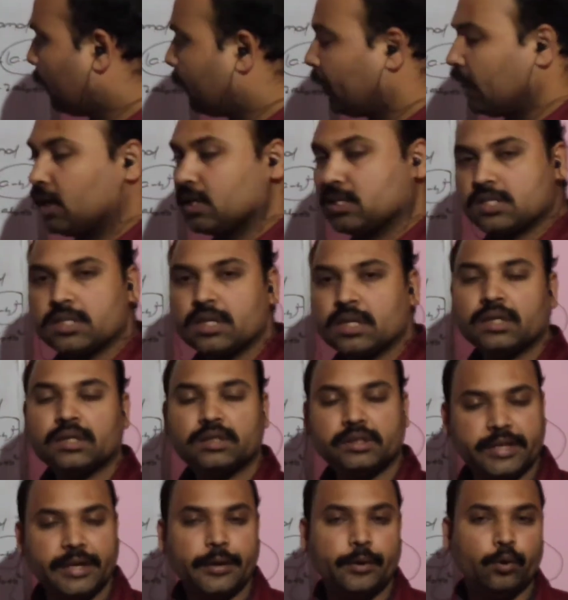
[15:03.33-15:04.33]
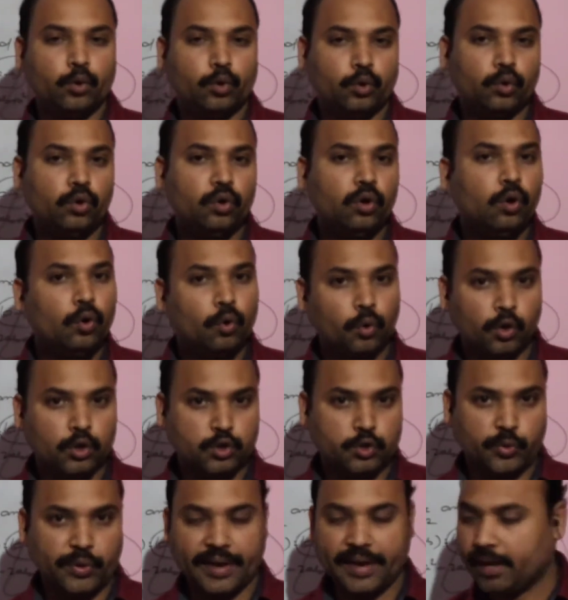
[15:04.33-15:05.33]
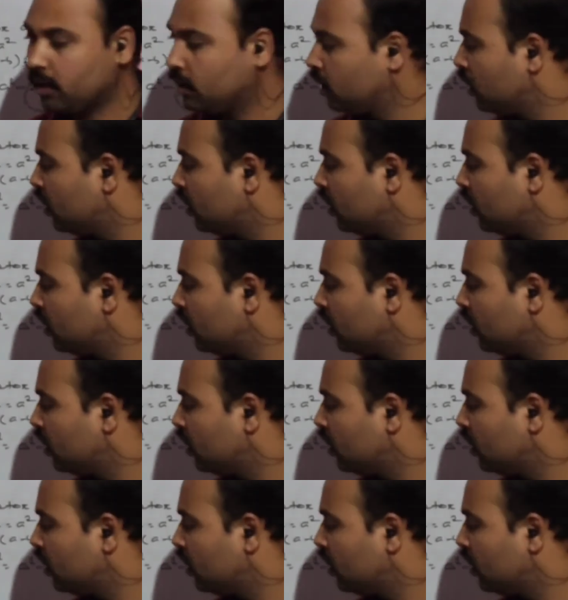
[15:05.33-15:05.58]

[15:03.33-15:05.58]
plus 3 root 2 whole square.